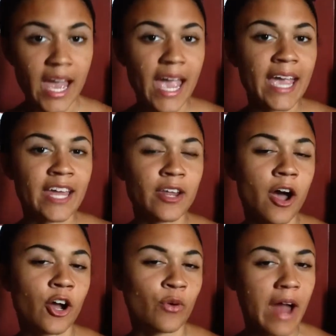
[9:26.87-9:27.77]
And
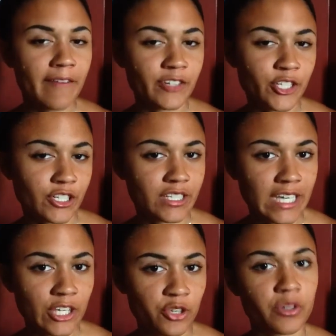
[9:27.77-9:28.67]
a craftier
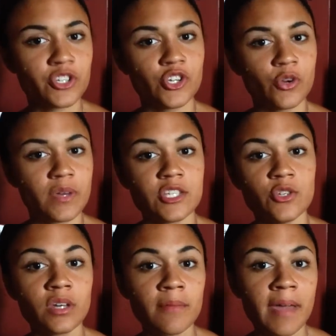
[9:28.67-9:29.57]
thing you can do is
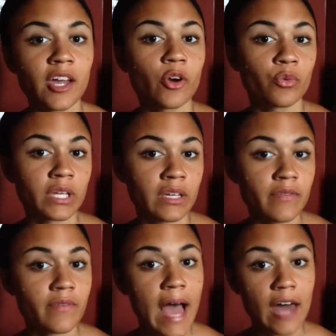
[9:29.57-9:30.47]
you can make a wreath